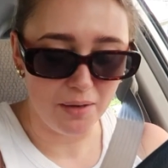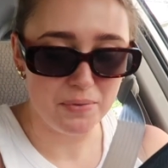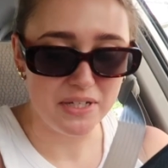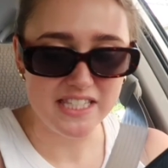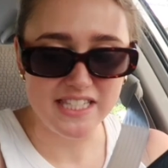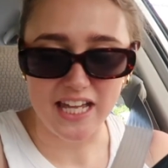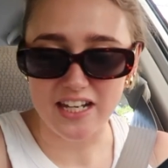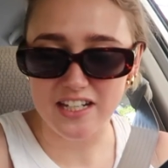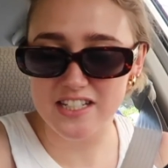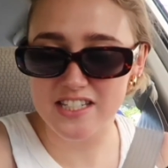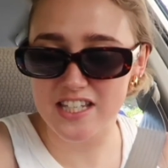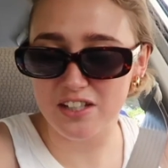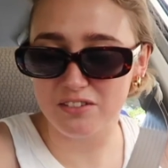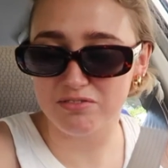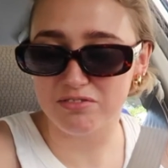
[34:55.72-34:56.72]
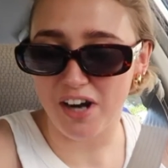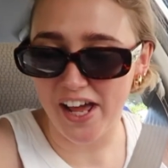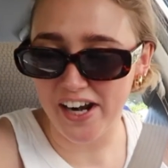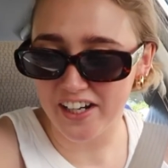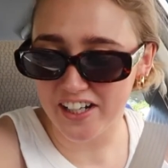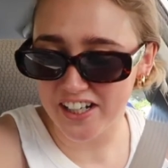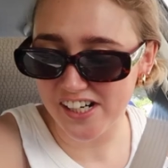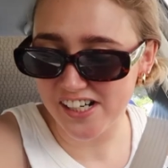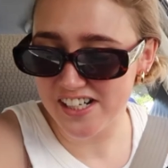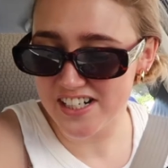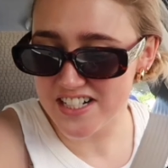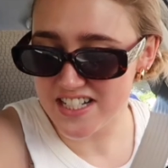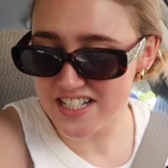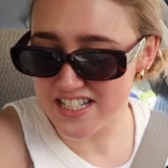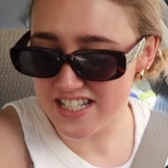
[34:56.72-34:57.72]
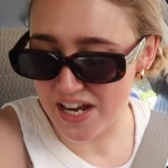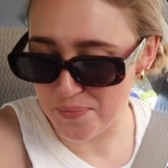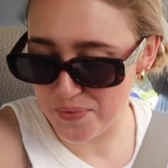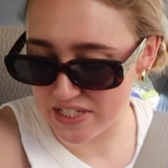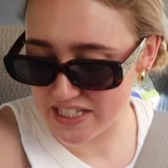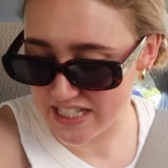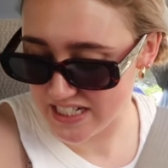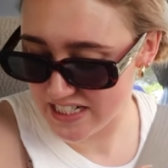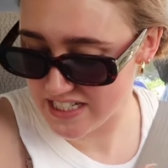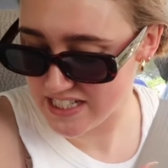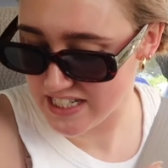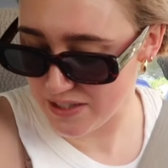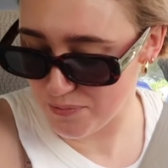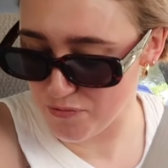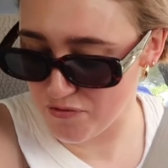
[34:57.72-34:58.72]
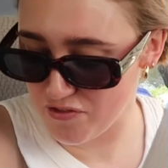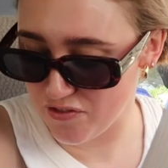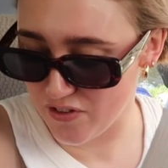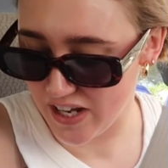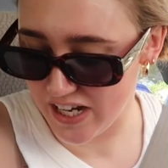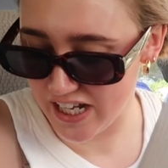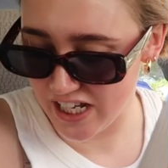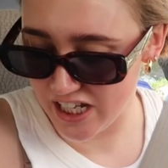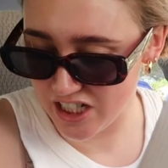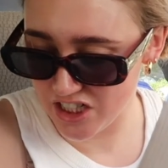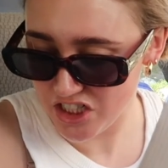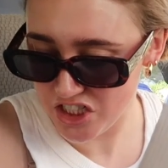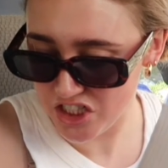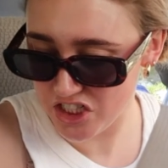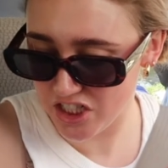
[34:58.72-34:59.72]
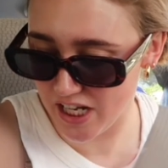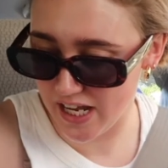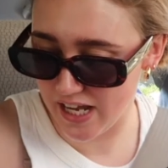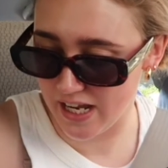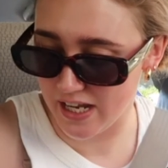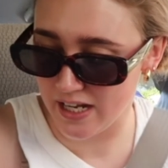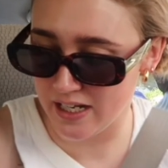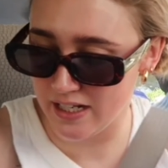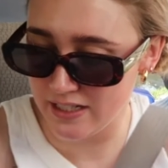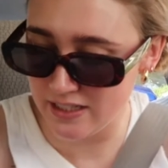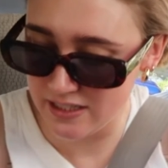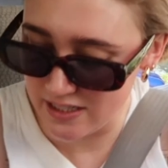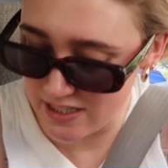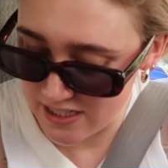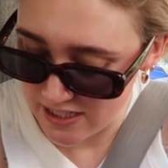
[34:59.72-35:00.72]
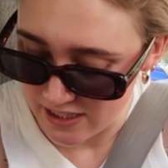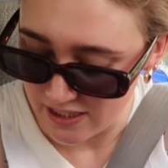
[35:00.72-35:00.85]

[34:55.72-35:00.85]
excited to see the runners. I'm excited to see them finish and